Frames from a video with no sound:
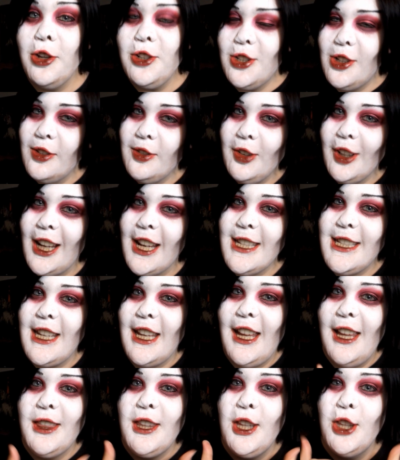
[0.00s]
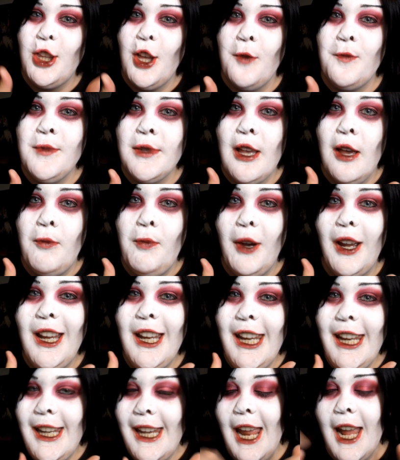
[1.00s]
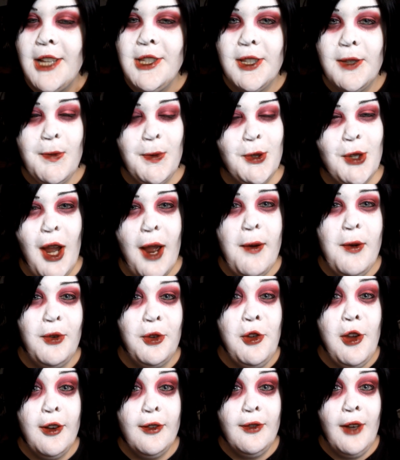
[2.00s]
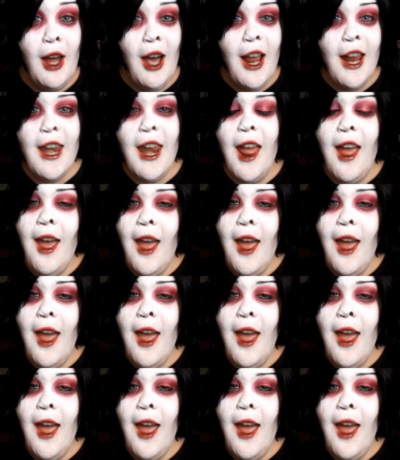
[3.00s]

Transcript: don't forget to hit the thumbs up button and subscribe if you have not,